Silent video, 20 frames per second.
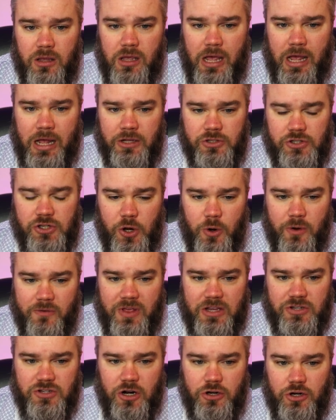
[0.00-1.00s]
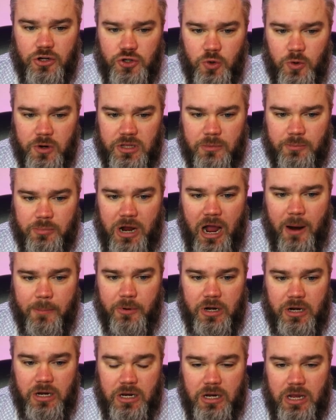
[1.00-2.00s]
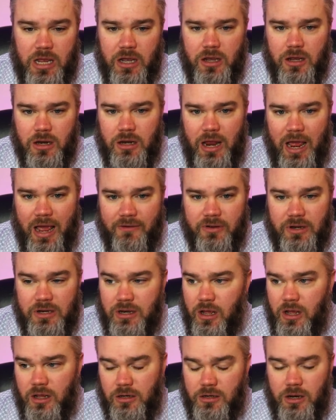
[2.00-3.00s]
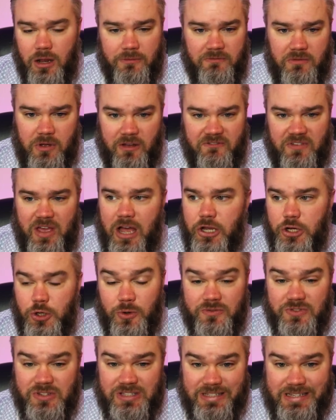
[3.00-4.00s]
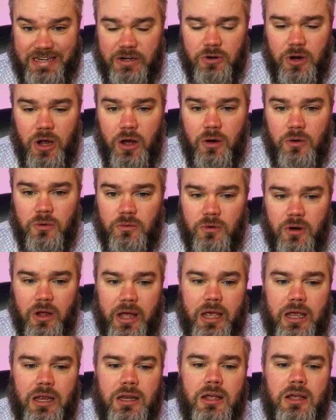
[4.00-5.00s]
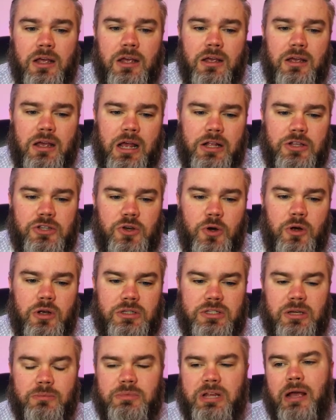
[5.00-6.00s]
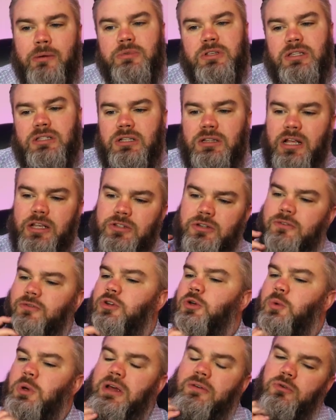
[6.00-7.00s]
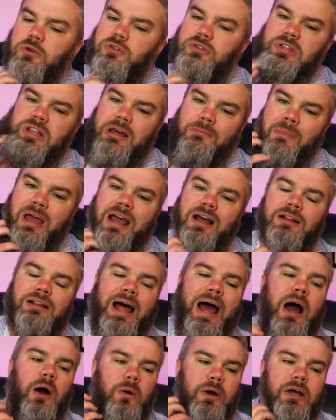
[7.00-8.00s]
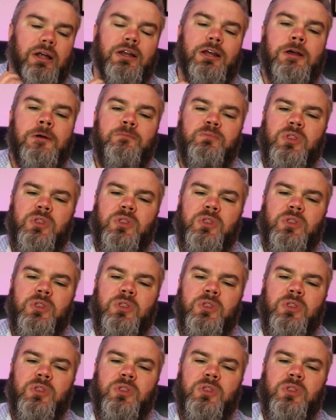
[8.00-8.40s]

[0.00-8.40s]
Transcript: And so if they start destroying the property, it could have a value of 0, right? And so sometimes it's the lesser of two evils, so they may allow it.